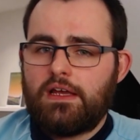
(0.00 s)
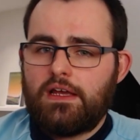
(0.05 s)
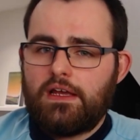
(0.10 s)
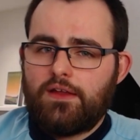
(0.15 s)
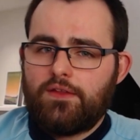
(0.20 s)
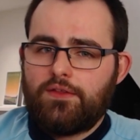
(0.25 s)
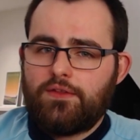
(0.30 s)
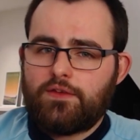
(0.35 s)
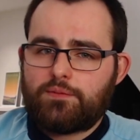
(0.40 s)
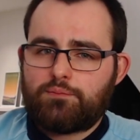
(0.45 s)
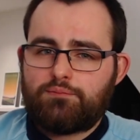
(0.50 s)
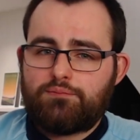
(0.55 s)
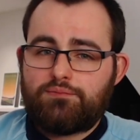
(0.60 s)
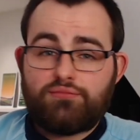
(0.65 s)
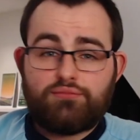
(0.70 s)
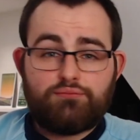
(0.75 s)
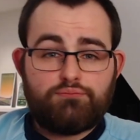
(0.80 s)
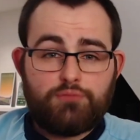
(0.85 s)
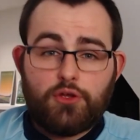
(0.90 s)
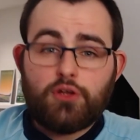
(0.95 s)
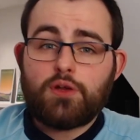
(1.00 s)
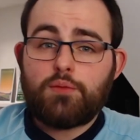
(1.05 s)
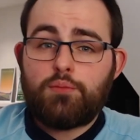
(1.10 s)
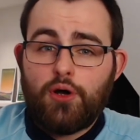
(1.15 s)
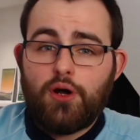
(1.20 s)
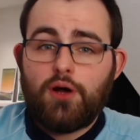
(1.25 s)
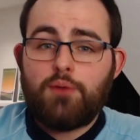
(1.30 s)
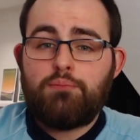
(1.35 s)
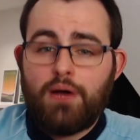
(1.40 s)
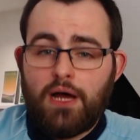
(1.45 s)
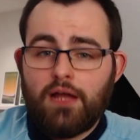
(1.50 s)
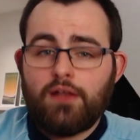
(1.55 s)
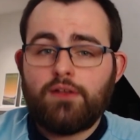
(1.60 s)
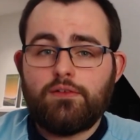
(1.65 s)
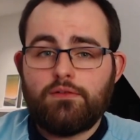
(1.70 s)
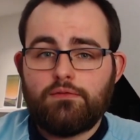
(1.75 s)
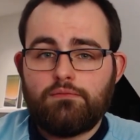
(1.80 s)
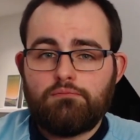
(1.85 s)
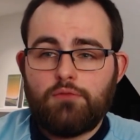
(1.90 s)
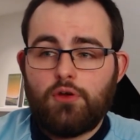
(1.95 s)
that's going to put a punt
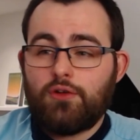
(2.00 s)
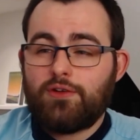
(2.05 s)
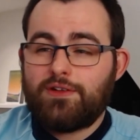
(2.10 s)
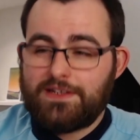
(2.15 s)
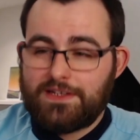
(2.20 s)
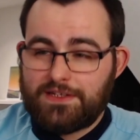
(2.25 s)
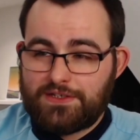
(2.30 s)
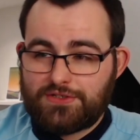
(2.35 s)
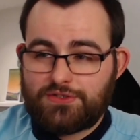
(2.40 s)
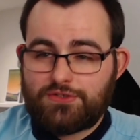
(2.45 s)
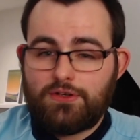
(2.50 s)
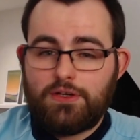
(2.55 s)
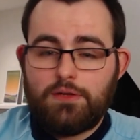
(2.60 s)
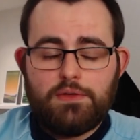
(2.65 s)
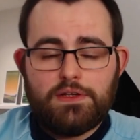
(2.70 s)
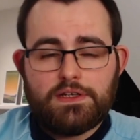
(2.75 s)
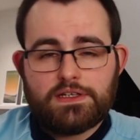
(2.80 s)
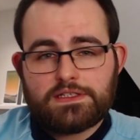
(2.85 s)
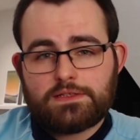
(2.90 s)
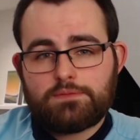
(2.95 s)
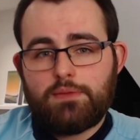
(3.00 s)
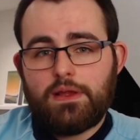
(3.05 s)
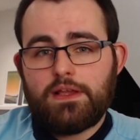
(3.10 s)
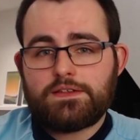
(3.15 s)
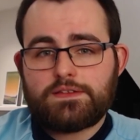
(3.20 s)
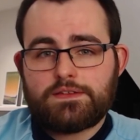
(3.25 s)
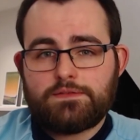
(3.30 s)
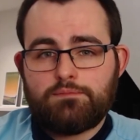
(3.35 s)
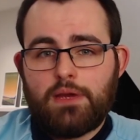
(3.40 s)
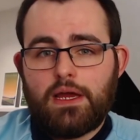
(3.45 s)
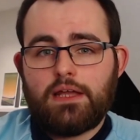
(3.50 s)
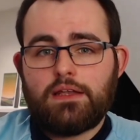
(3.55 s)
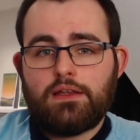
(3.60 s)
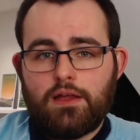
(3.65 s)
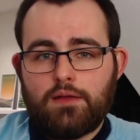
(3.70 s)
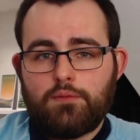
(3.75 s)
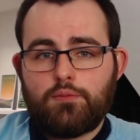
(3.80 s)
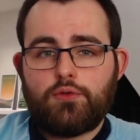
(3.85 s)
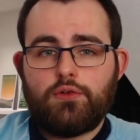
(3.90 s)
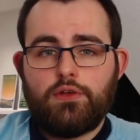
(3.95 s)
on an extremely expensive man
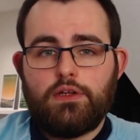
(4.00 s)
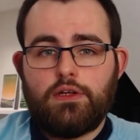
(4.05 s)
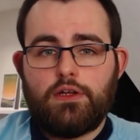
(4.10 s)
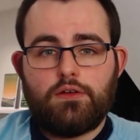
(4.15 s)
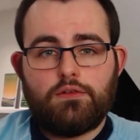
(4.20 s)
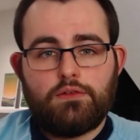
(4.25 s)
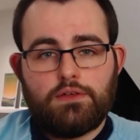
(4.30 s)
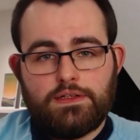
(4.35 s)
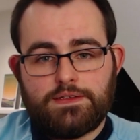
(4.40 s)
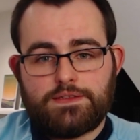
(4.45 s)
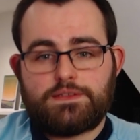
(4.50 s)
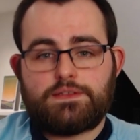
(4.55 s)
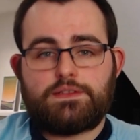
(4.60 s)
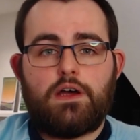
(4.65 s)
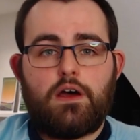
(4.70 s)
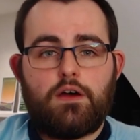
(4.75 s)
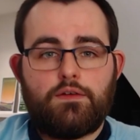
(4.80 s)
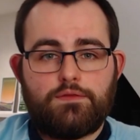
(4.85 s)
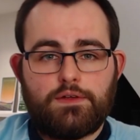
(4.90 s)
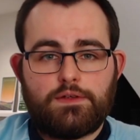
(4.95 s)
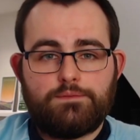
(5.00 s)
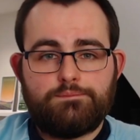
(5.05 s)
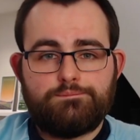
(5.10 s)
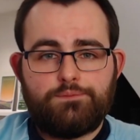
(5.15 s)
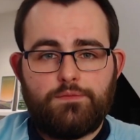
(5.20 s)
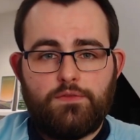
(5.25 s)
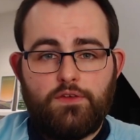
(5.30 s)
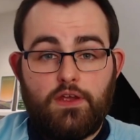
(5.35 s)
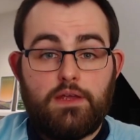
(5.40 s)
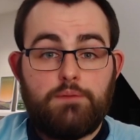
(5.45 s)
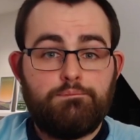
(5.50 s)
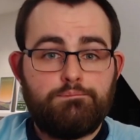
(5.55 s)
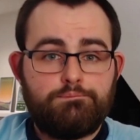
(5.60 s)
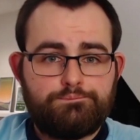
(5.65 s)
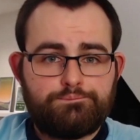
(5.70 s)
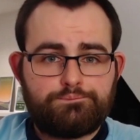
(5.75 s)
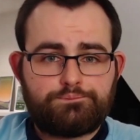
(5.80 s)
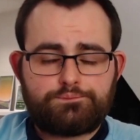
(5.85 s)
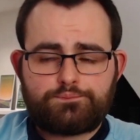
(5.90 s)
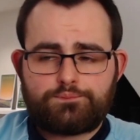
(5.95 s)
like Mourinho and his staffing team
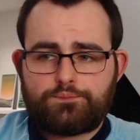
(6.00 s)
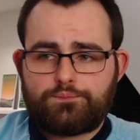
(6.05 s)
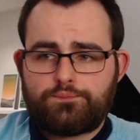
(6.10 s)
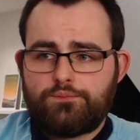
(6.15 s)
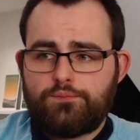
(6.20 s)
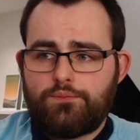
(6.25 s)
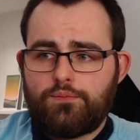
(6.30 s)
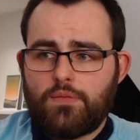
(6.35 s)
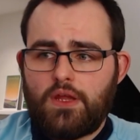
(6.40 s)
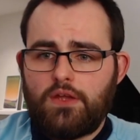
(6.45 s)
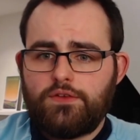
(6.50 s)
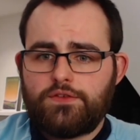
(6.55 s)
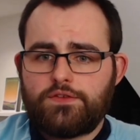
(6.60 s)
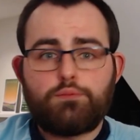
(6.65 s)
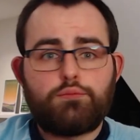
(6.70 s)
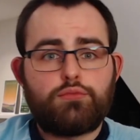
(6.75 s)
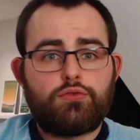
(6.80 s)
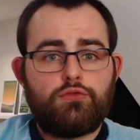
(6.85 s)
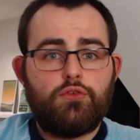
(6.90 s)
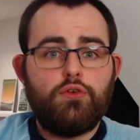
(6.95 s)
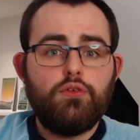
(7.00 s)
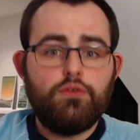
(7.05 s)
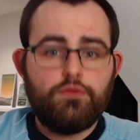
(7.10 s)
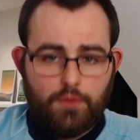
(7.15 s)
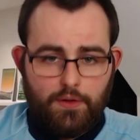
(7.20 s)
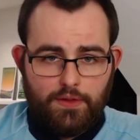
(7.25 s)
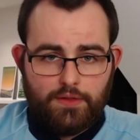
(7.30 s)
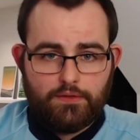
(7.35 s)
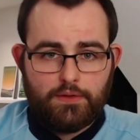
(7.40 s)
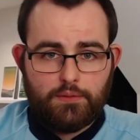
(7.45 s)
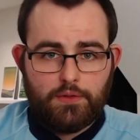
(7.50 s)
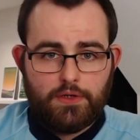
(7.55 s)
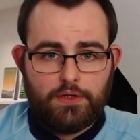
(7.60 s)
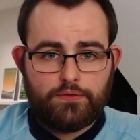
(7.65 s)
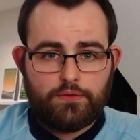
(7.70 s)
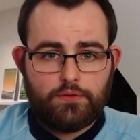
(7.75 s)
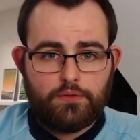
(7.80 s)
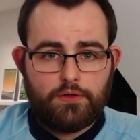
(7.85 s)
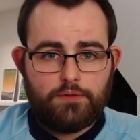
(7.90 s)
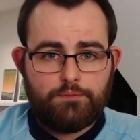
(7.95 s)
to prove whether it works
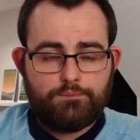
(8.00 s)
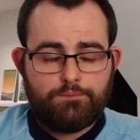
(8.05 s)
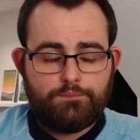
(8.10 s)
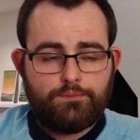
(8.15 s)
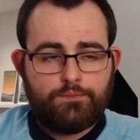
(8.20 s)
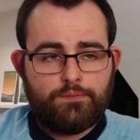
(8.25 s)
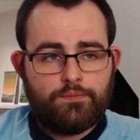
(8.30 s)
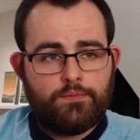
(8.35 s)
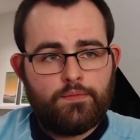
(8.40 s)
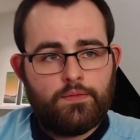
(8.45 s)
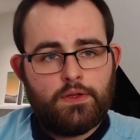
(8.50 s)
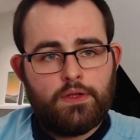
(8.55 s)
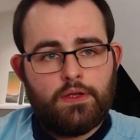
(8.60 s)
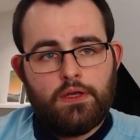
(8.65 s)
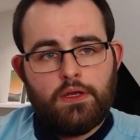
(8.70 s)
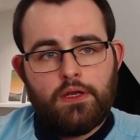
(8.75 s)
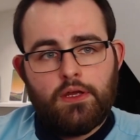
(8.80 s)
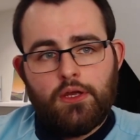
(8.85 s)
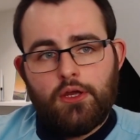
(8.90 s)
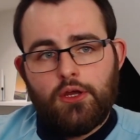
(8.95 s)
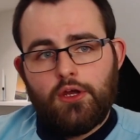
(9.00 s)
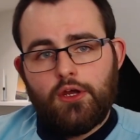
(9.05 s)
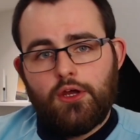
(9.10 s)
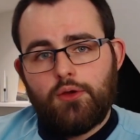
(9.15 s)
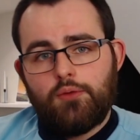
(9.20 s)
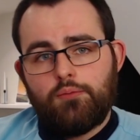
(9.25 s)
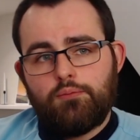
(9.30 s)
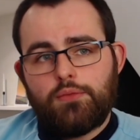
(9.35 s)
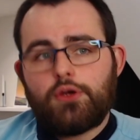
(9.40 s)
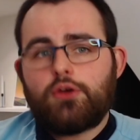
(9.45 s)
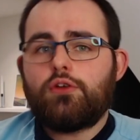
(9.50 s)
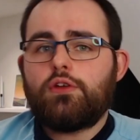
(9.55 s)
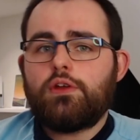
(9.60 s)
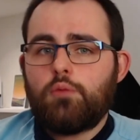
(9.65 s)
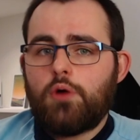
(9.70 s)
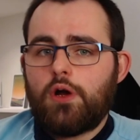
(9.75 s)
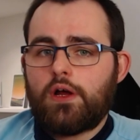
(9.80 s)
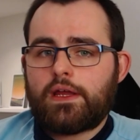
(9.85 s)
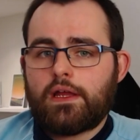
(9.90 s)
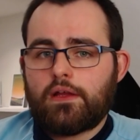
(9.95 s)
or not. But could it
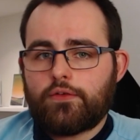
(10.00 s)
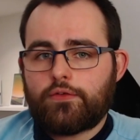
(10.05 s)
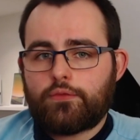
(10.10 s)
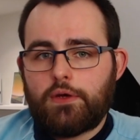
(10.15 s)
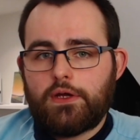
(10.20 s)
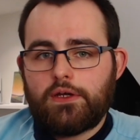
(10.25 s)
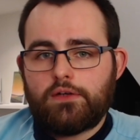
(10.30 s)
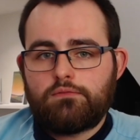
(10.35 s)
work elsewhere?